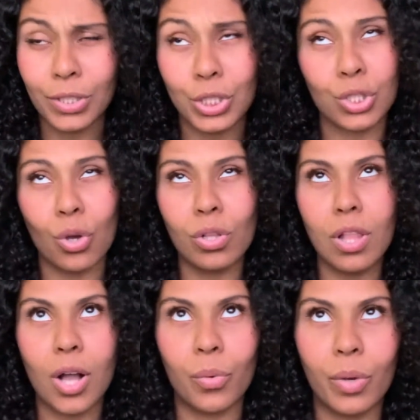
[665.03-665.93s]
It's so
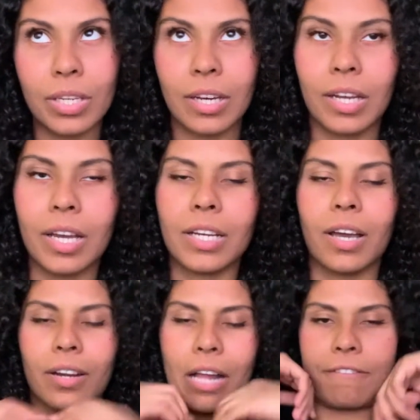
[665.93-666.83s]
long-winded. I gotta
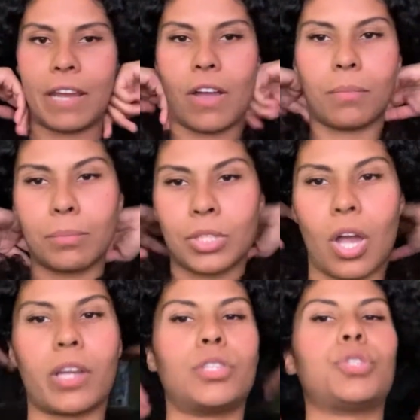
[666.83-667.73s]
cut it off now. I'm
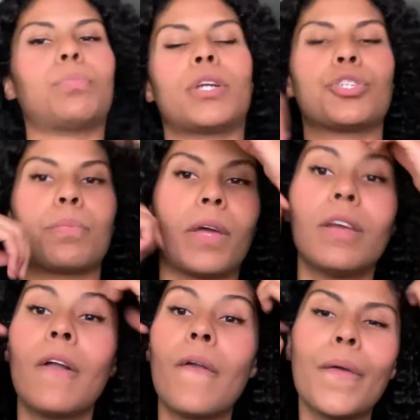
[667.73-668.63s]
talking too much,
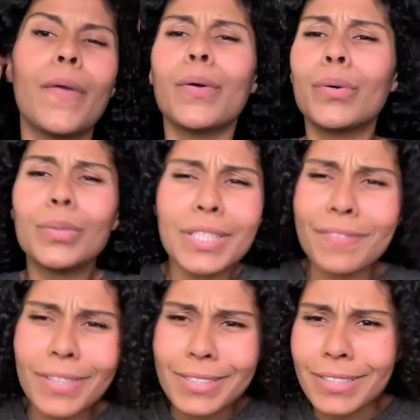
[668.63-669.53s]
but who's
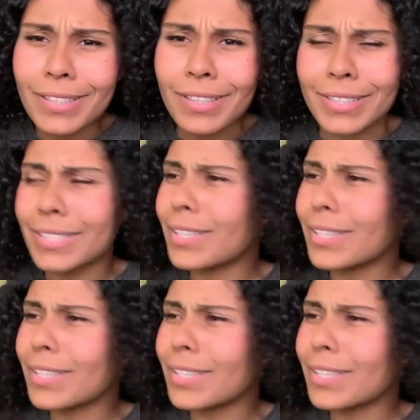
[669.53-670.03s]
even gonna see this?